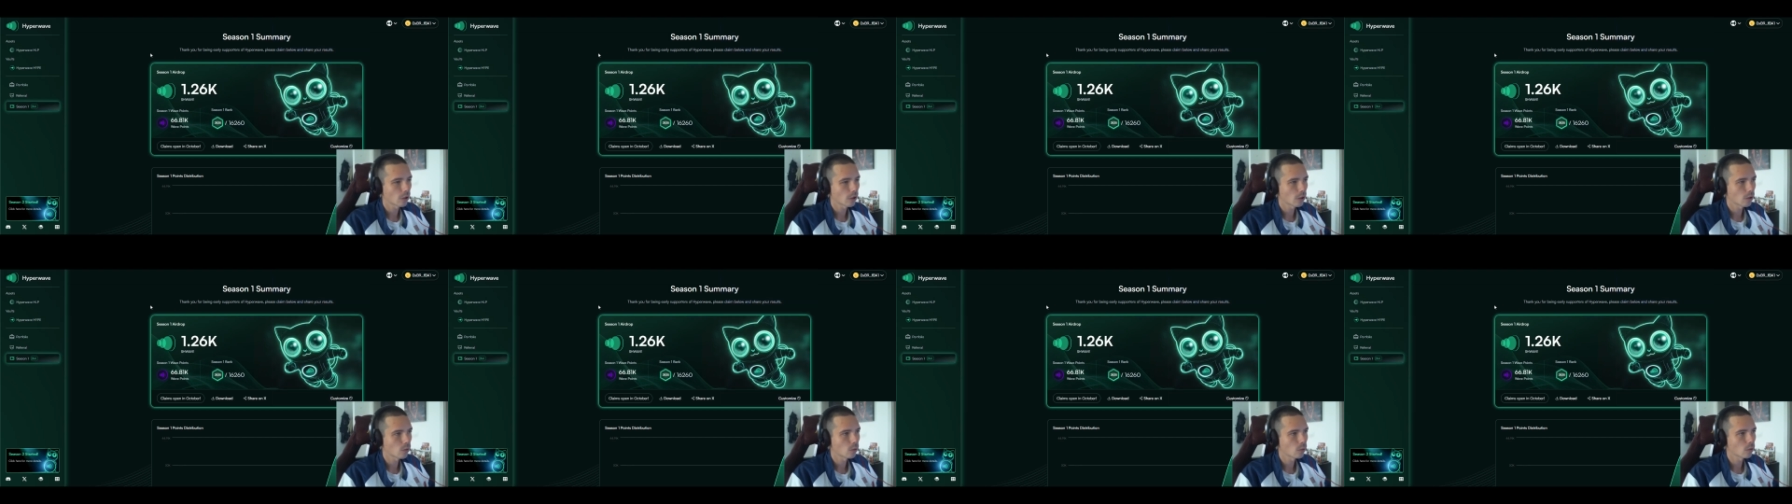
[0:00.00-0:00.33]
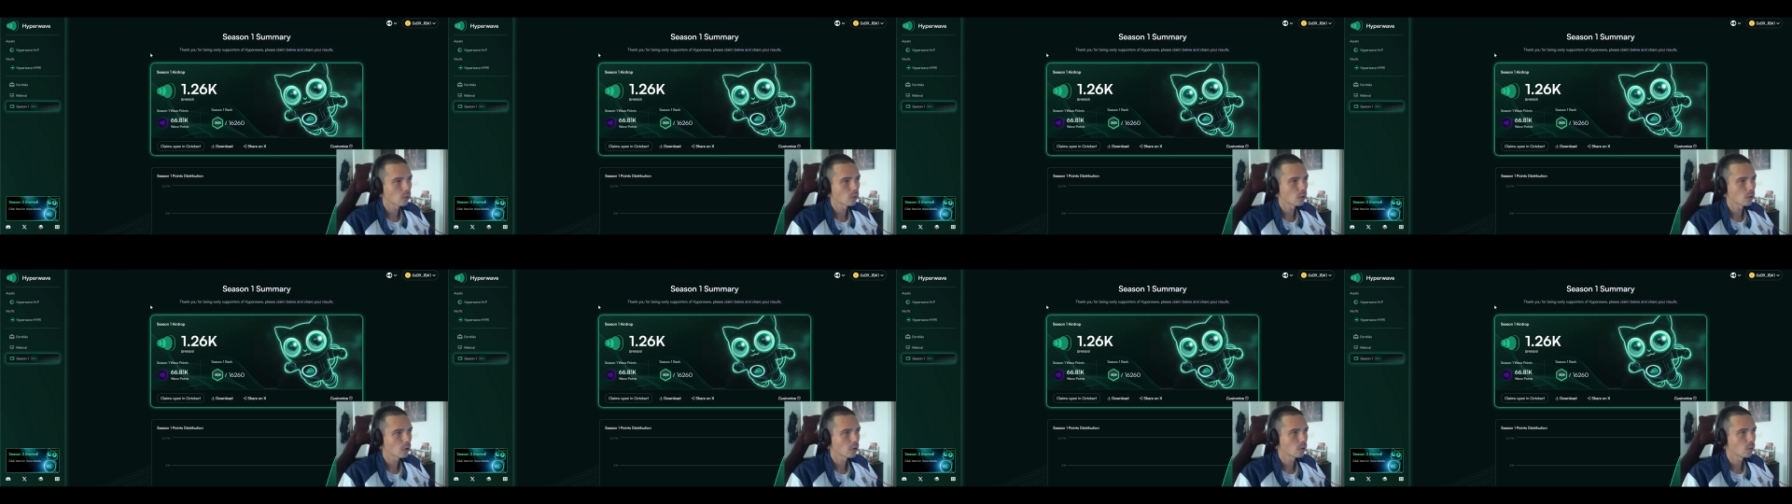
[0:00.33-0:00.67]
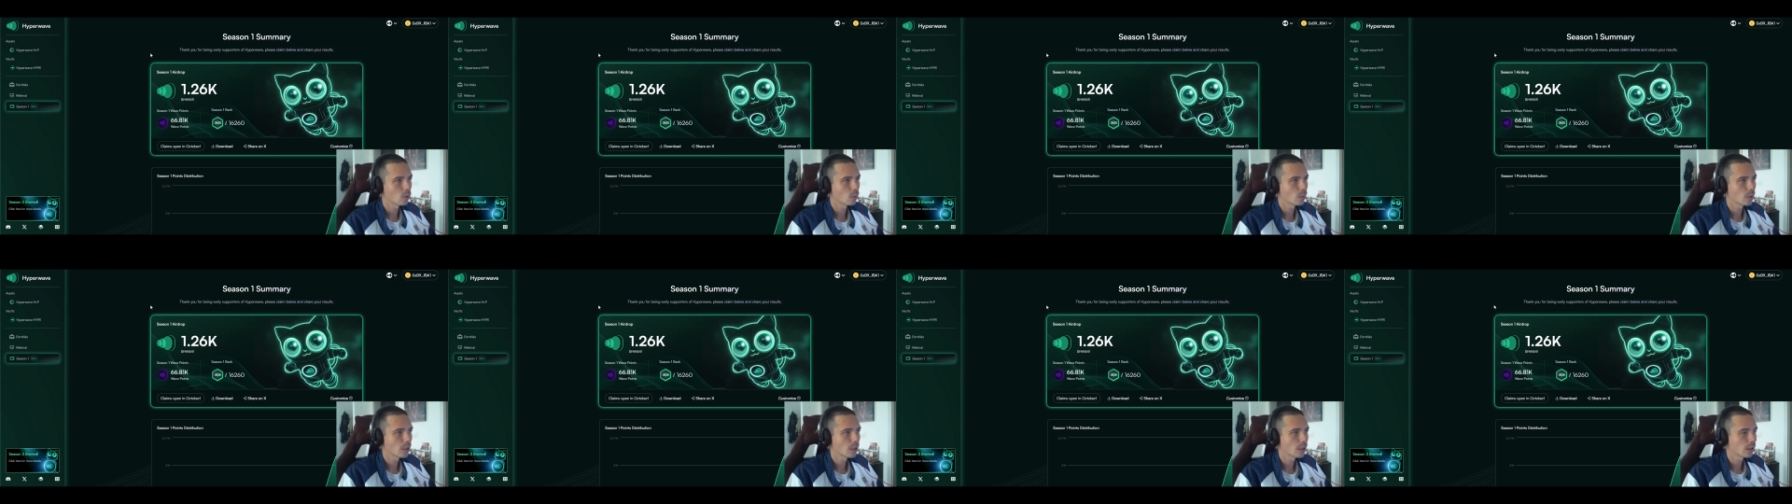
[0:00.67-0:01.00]
are going to
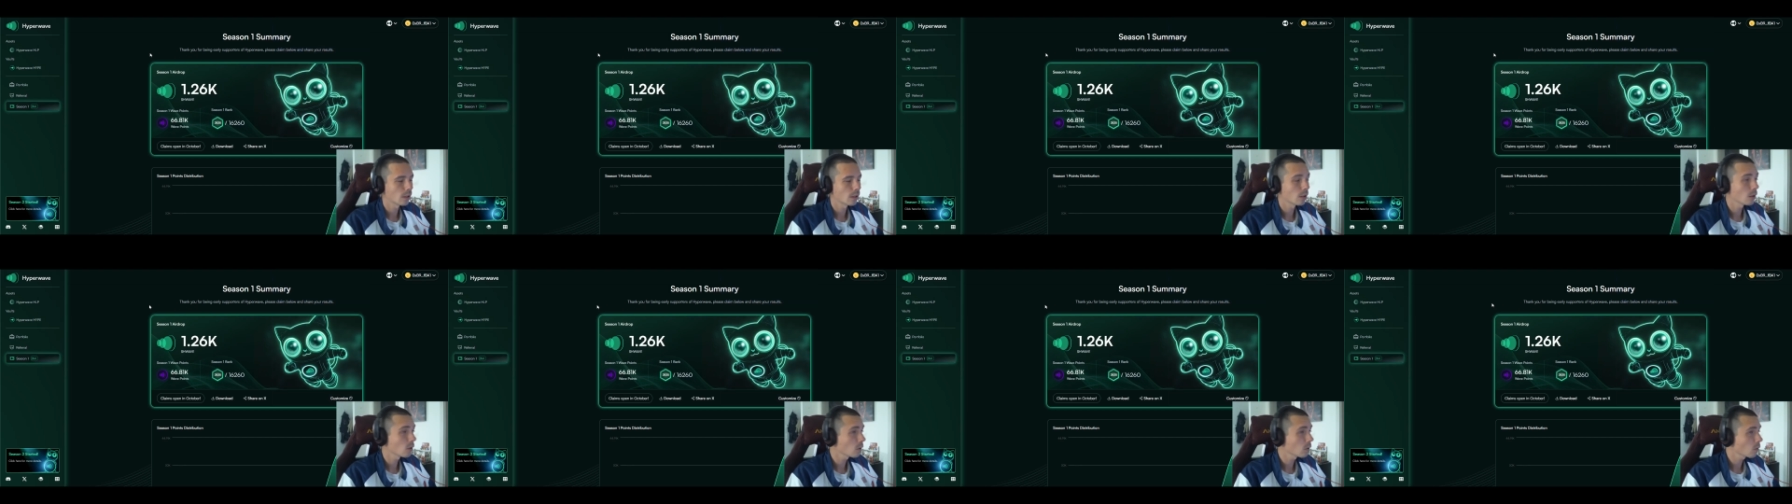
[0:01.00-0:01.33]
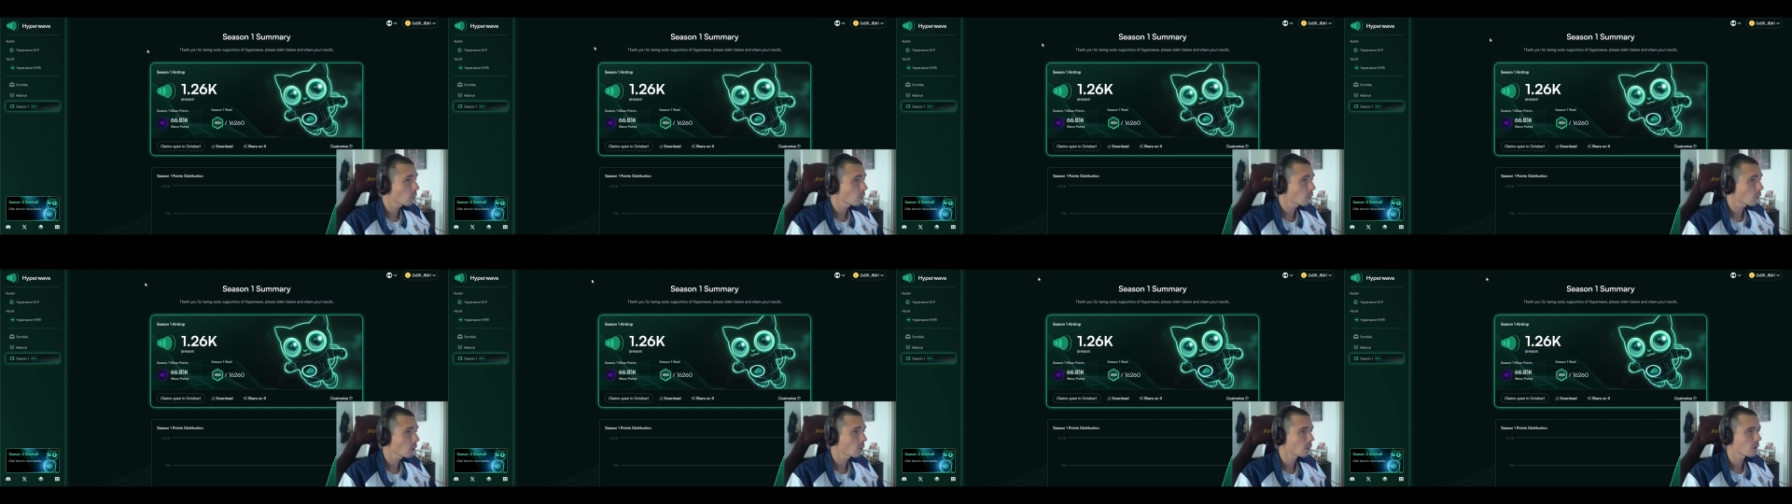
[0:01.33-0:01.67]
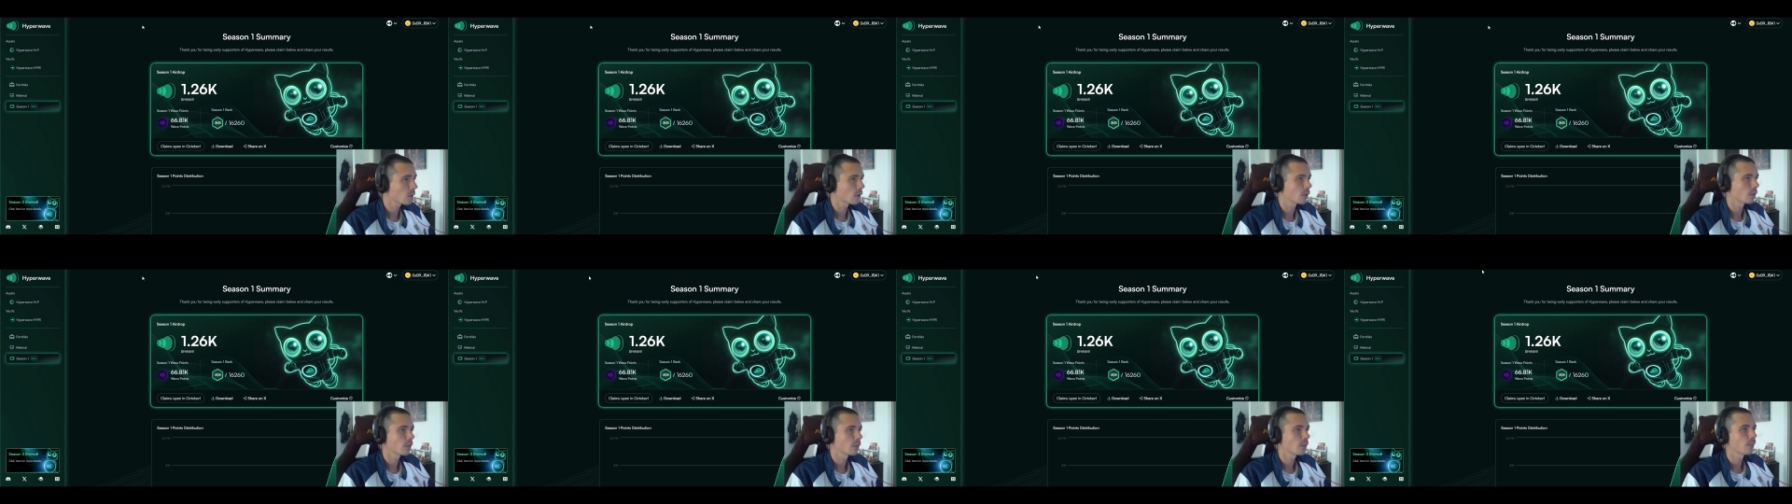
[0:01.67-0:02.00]
accumulate a lot of
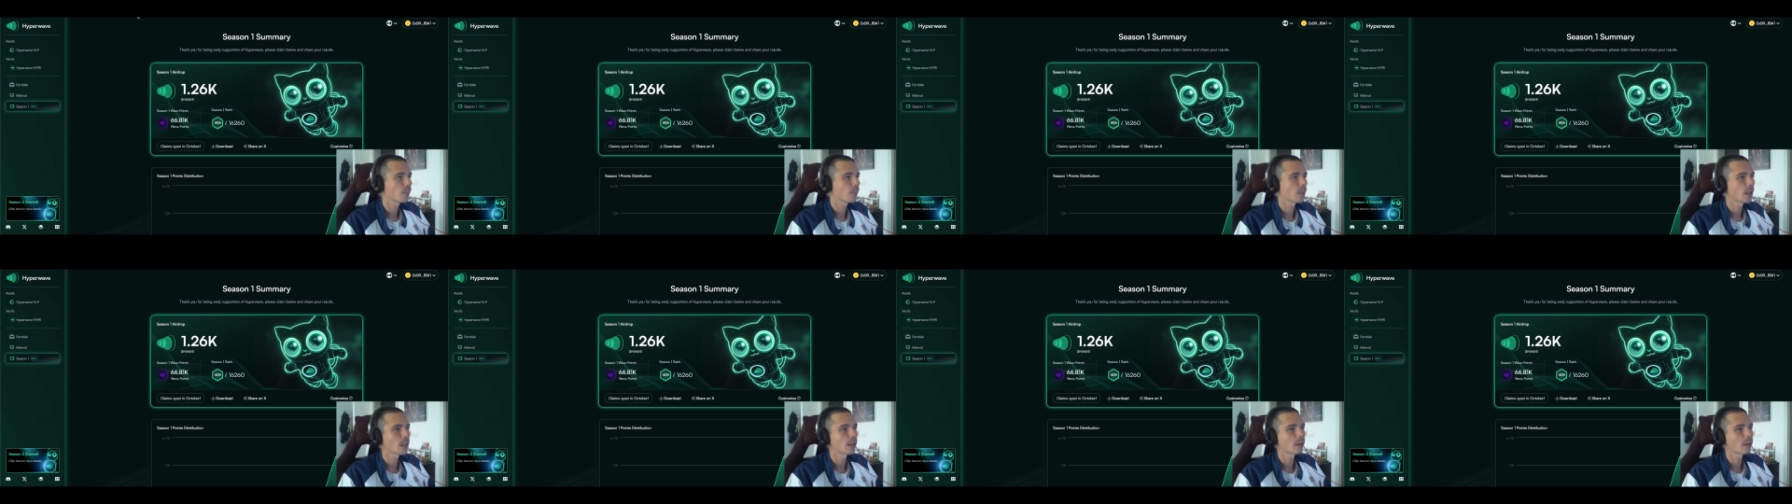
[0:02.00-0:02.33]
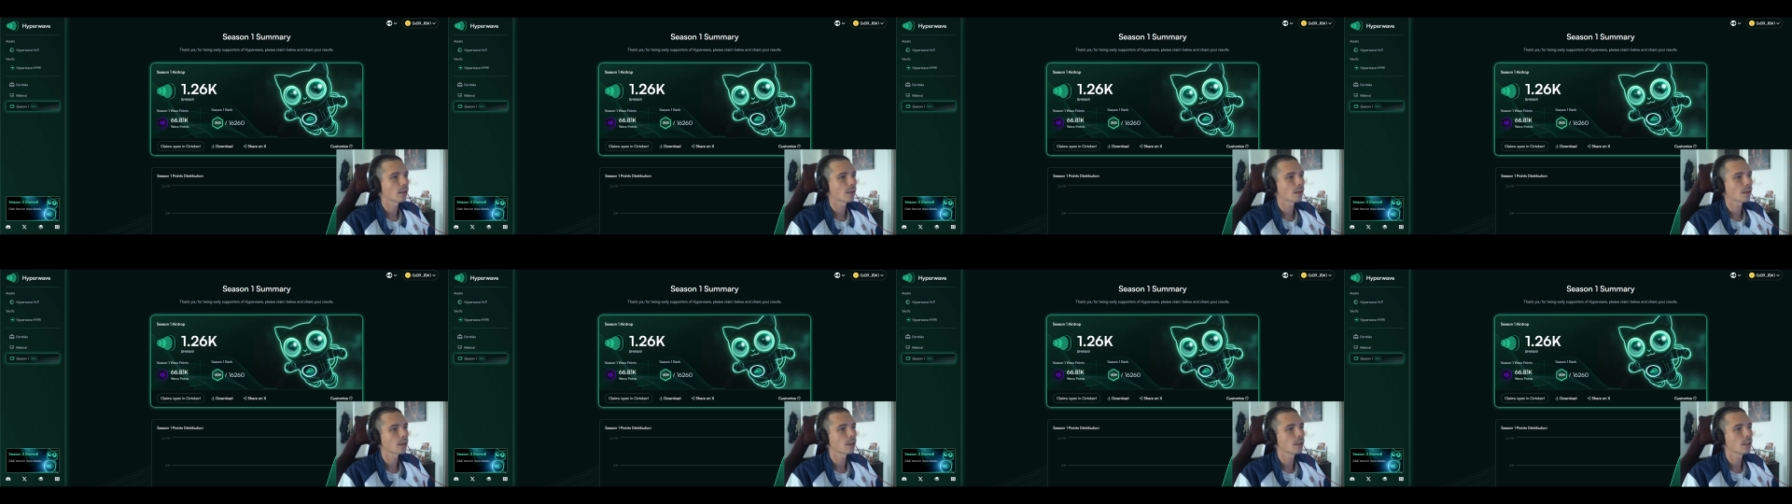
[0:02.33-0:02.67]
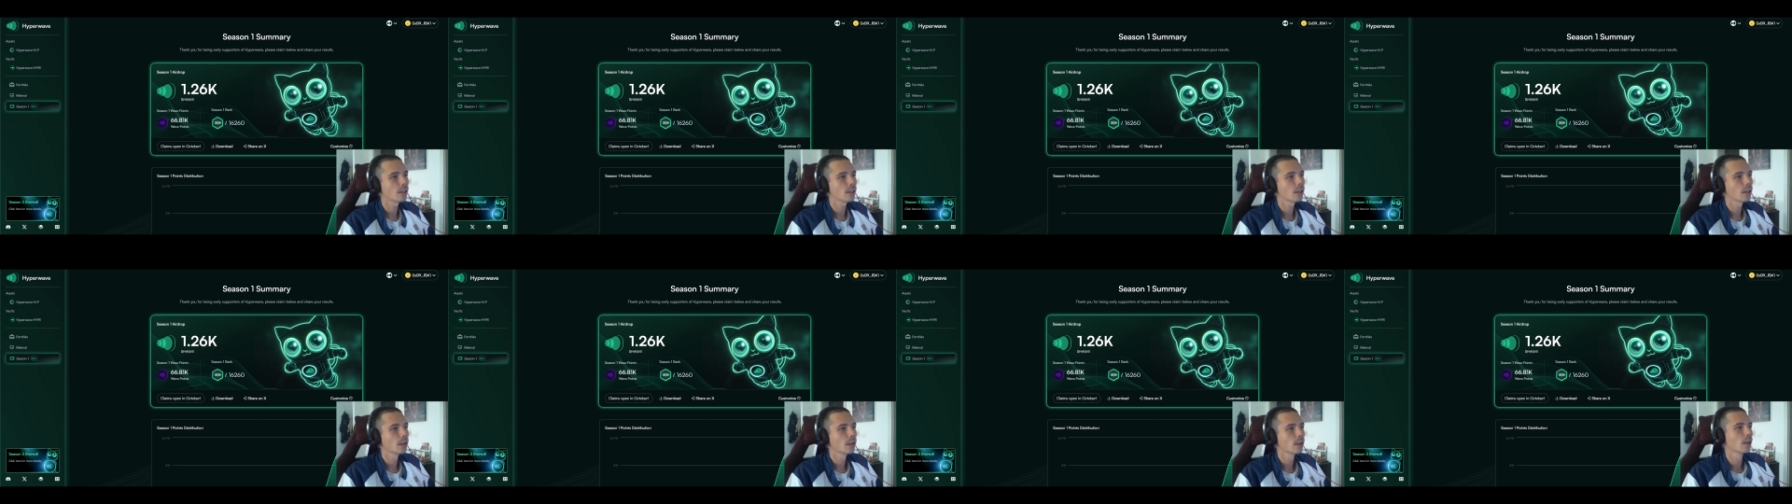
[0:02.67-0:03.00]
tokens. And the
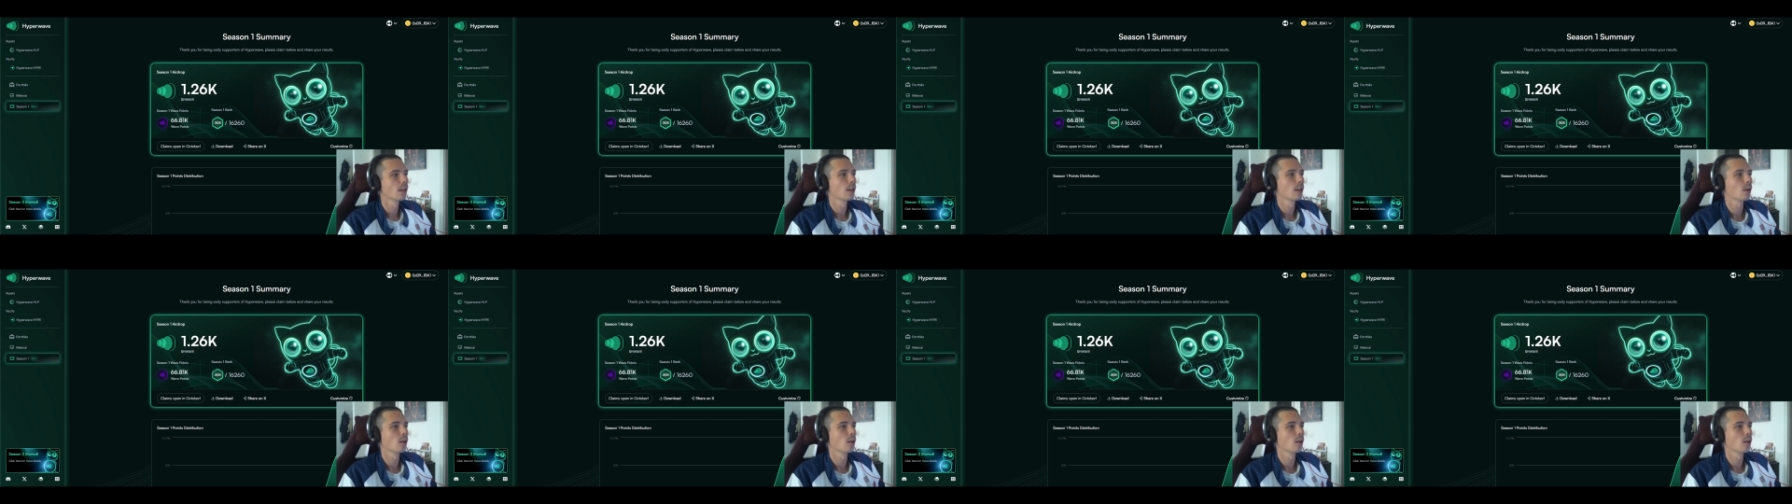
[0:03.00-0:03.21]
key